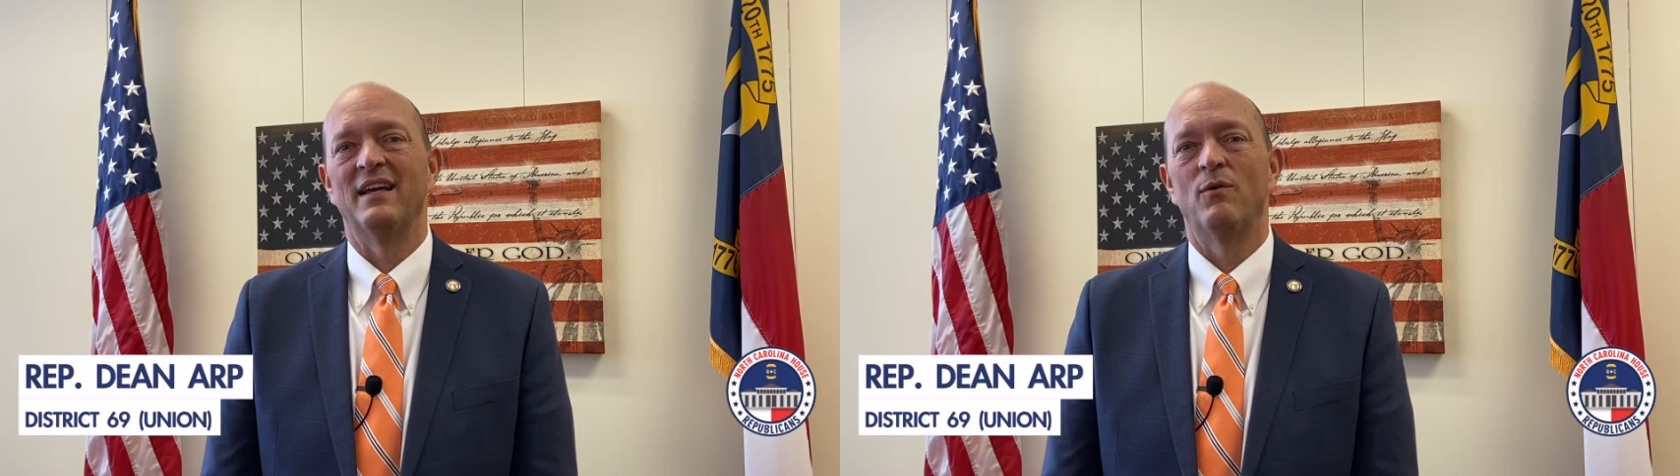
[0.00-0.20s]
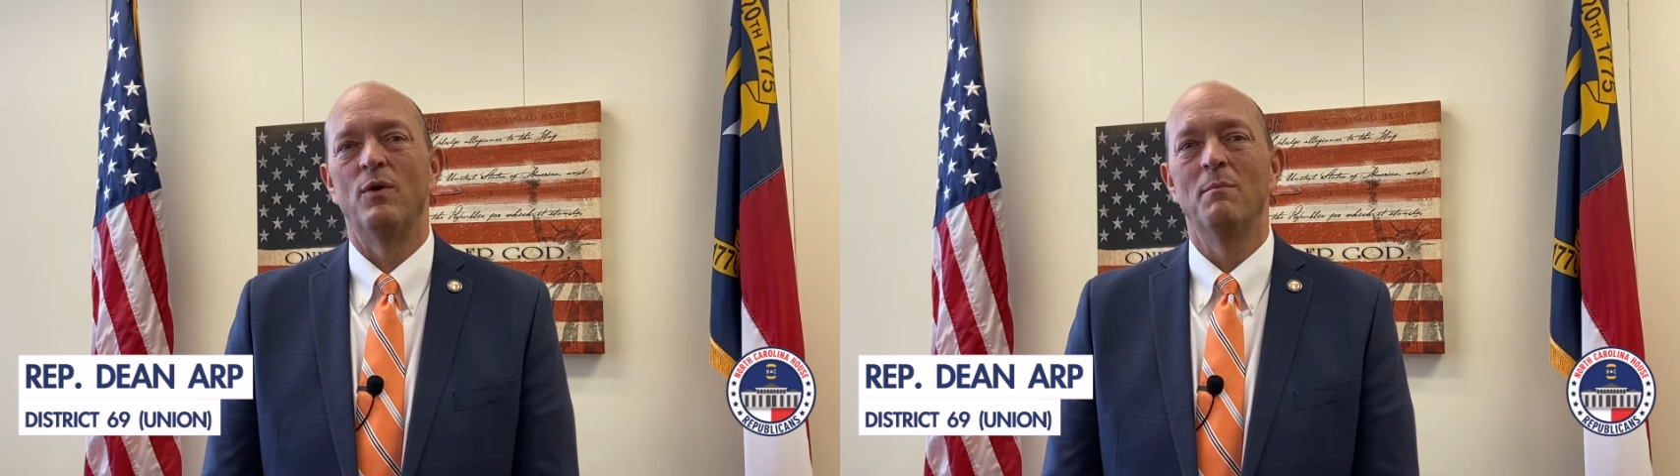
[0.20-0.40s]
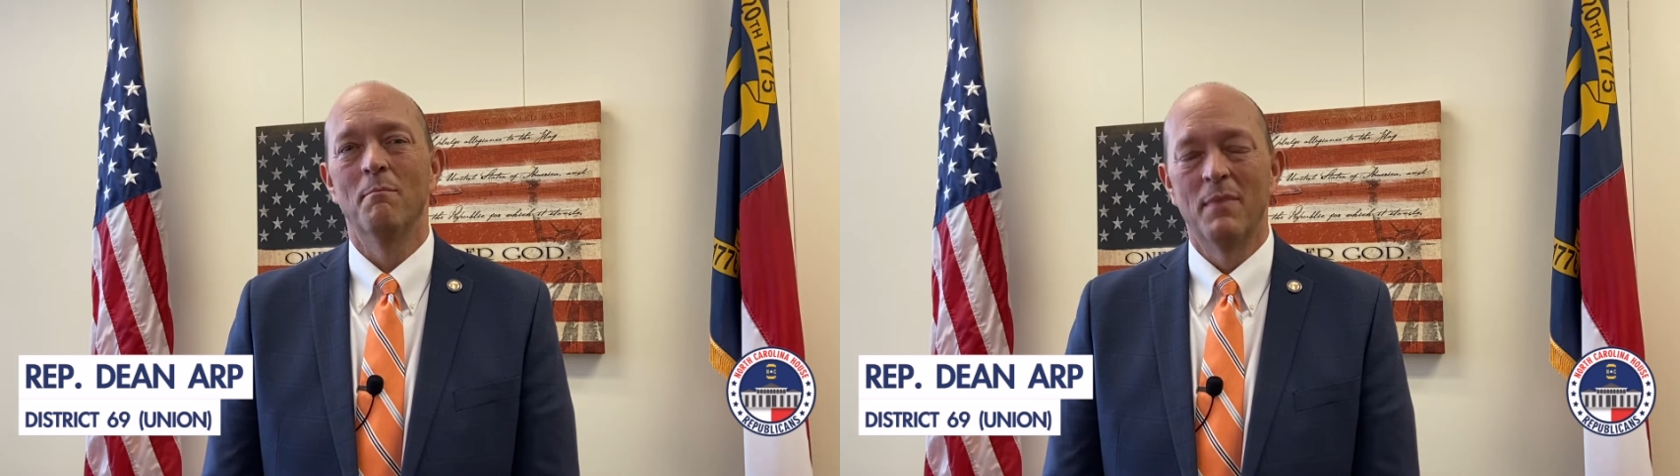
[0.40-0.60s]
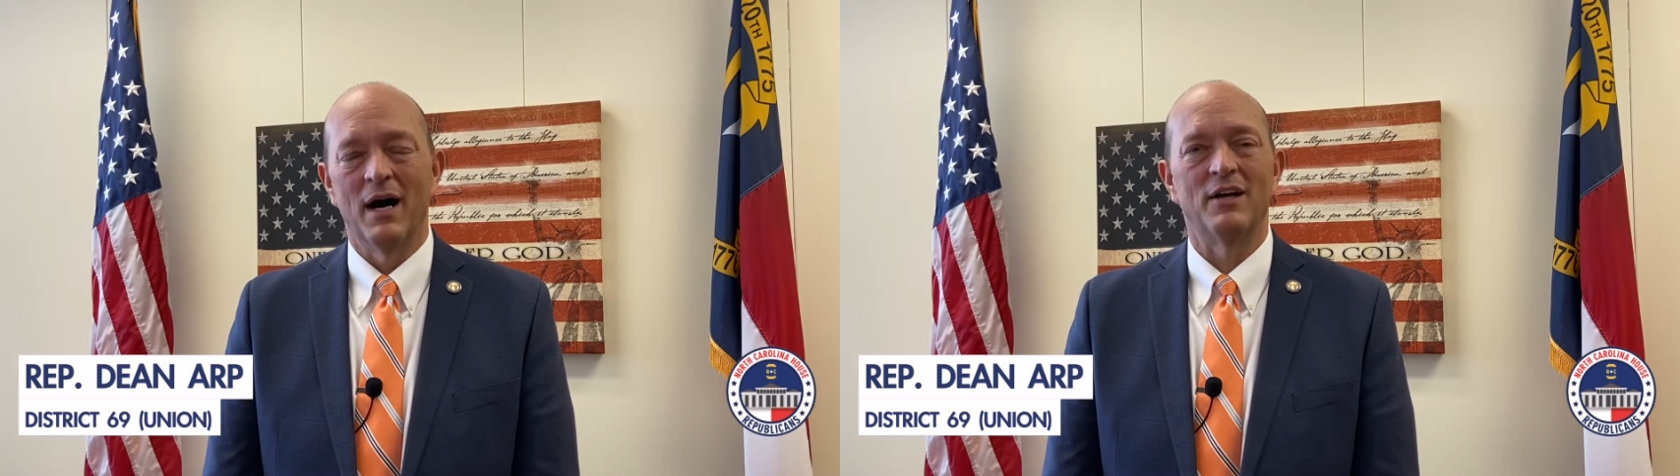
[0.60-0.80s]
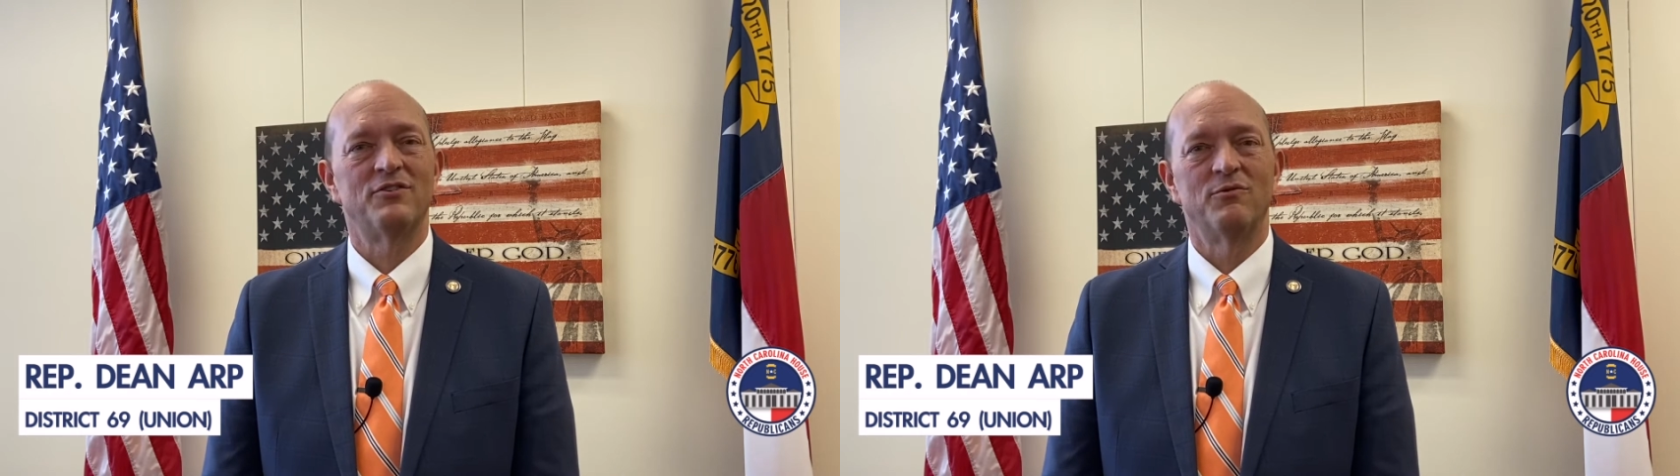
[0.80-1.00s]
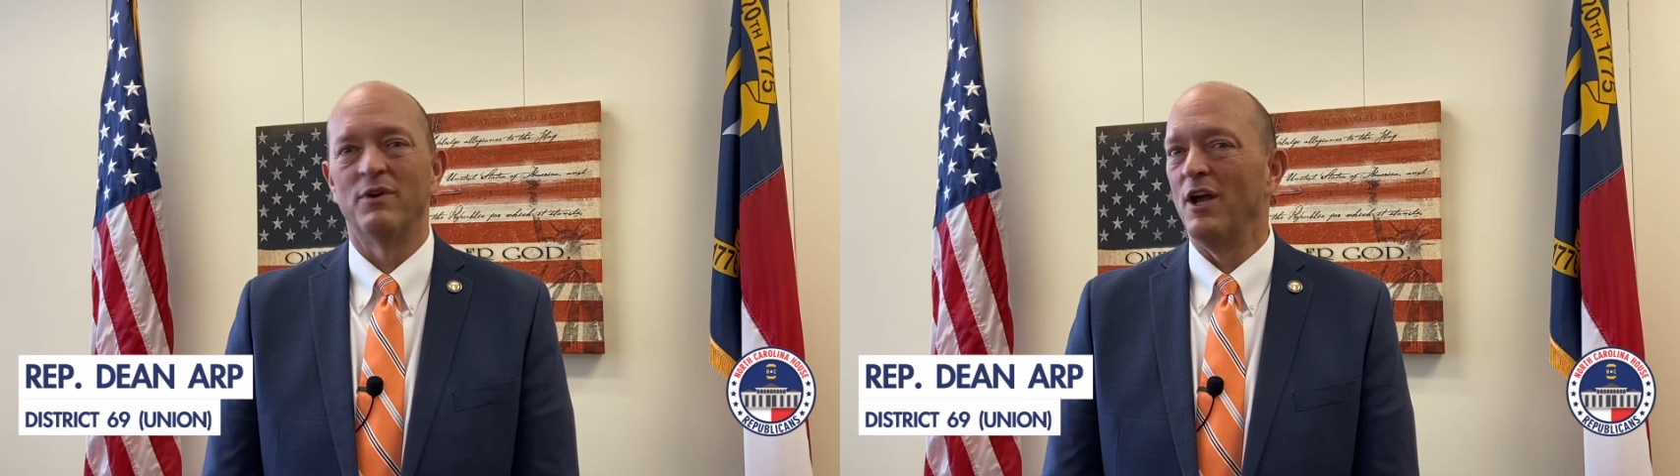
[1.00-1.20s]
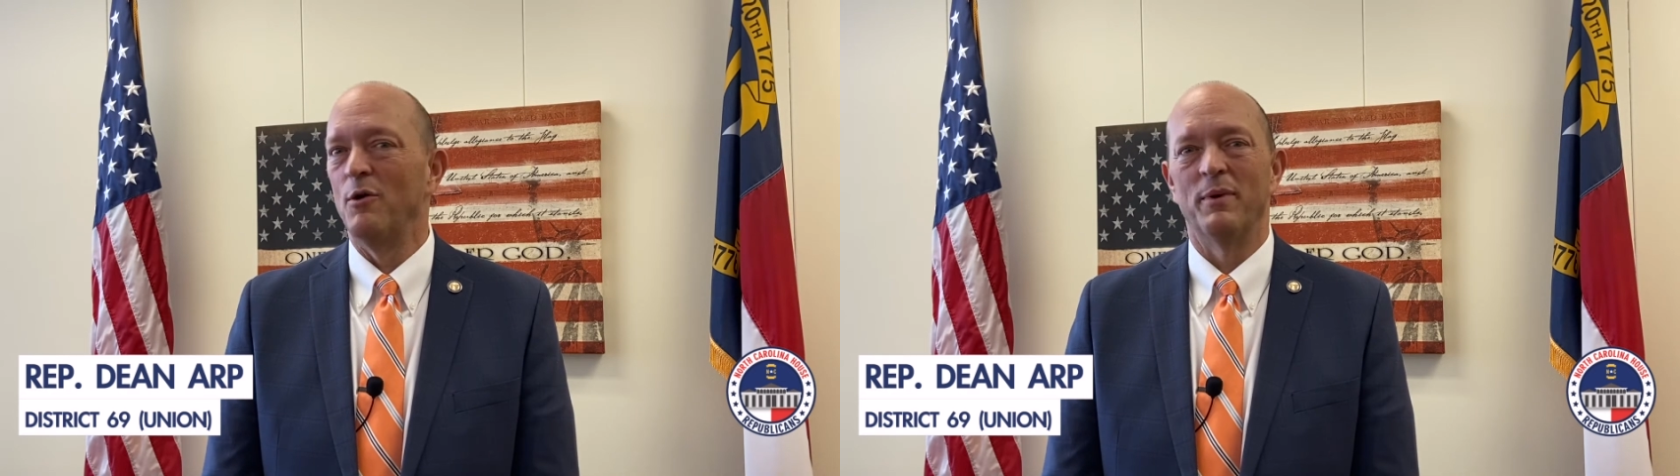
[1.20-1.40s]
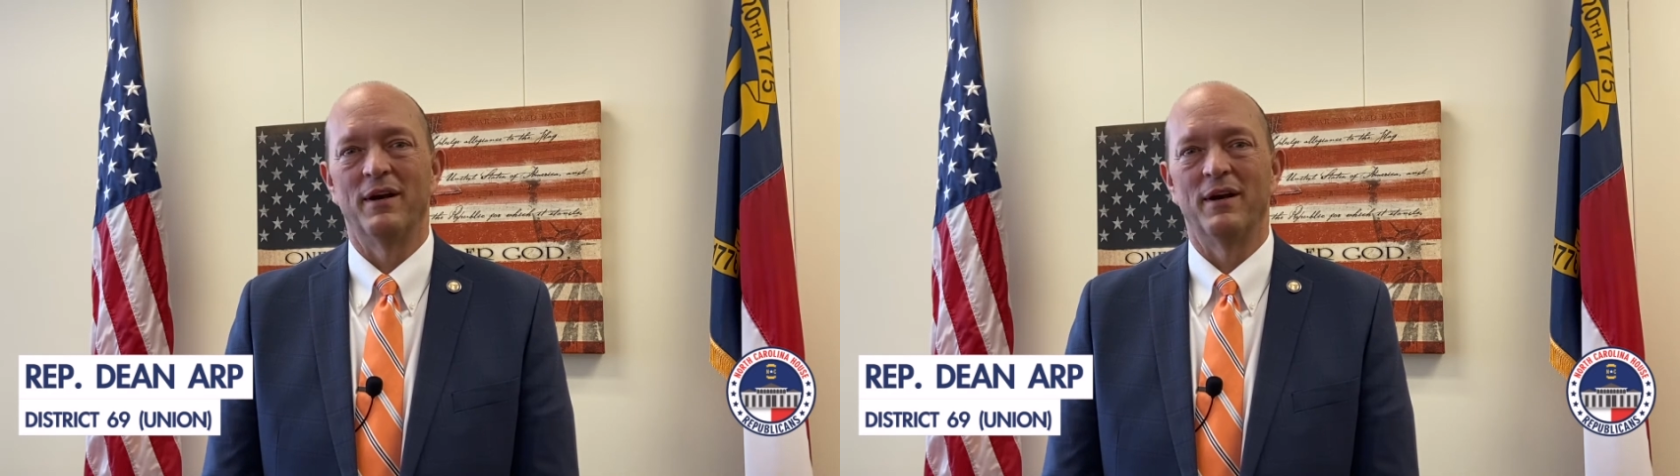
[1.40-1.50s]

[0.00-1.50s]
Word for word: we must reopen